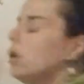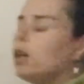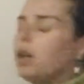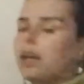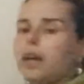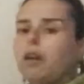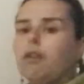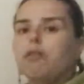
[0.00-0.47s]

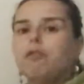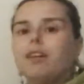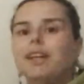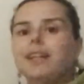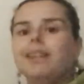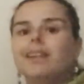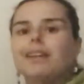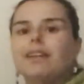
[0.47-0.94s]
okay,
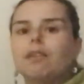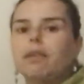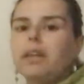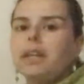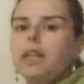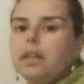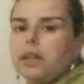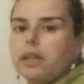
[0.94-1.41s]
find the
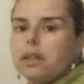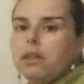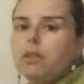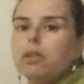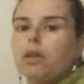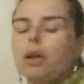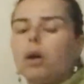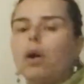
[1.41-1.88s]
gradient
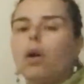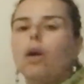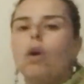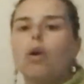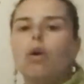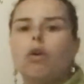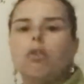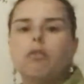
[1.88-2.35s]

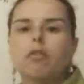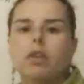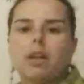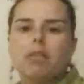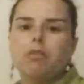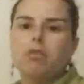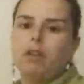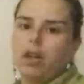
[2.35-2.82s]
of
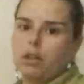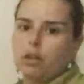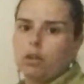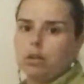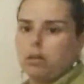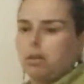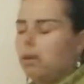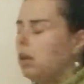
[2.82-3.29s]
that
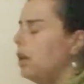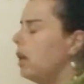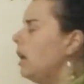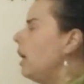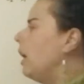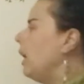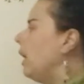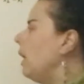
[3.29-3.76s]
function.
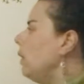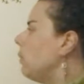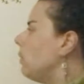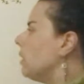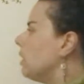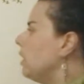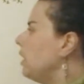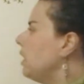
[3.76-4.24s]
I
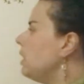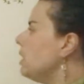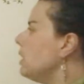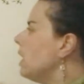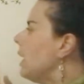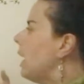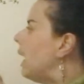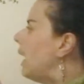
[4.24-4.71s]
look at it,
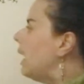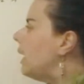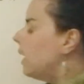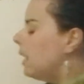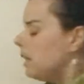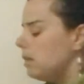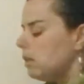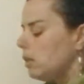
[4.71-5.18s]

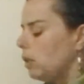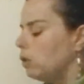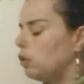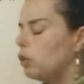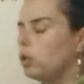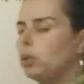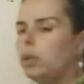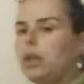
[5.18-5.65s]
and
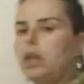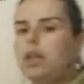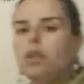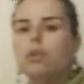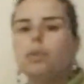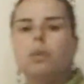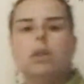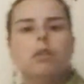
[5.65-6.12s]
to
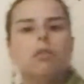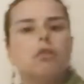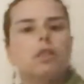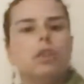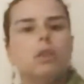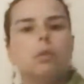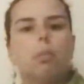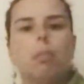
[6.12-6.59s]
each one of
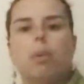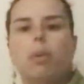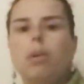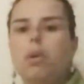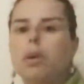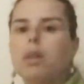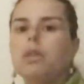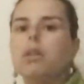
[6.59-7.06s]
these
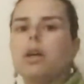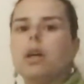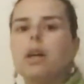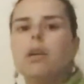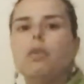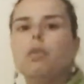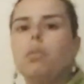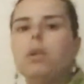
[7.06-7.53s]
points, I
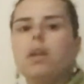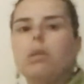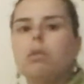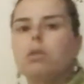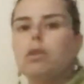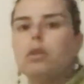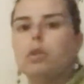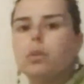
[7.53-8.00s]
could be
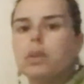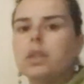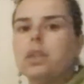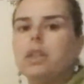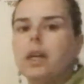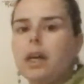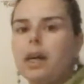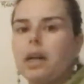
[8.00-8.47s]
able to
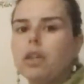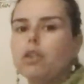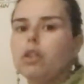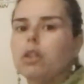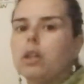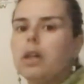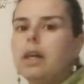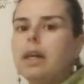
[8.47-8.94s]

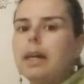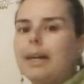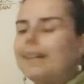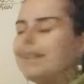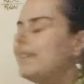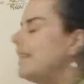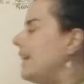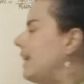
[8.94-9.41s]
attach
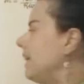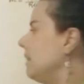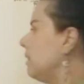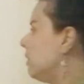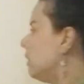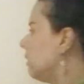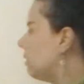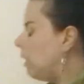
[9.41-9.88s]
a
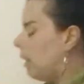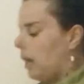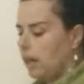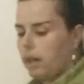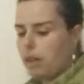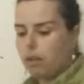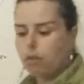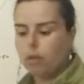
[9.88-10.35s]
tangent
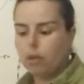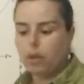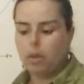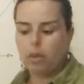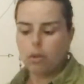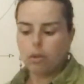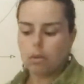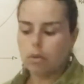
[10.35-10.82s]
line. If we
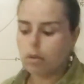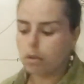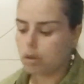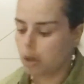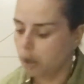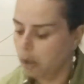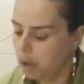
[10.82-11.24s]
use,